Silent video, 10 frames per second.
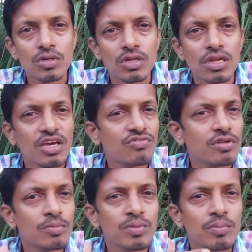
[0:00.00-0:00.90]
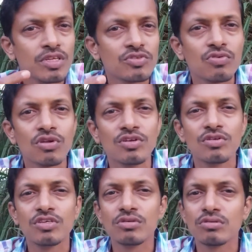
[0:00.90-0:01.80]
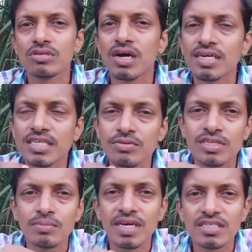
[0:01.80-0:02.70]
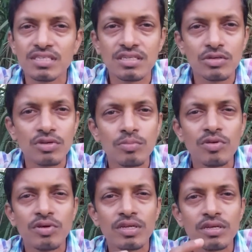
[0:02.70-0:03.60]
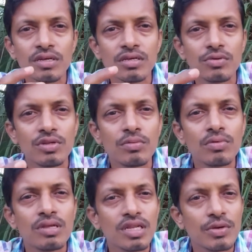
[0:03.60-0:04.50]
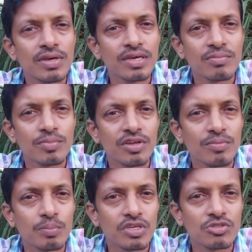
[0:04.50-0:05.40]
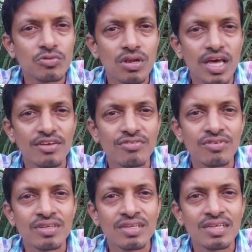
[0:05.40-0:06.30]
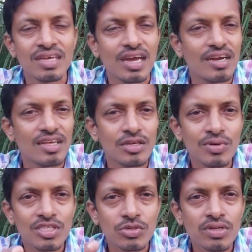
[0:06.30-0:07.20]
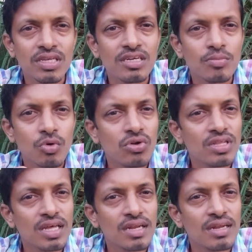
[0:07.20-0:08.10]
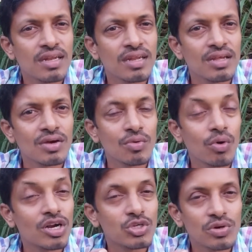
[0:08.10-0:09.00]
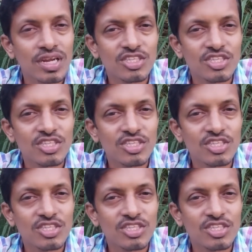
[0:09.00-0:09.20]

life will be blissful, you know. You can't even imagine. You will be living in very peaceful life. And otherwise you will get more than what you are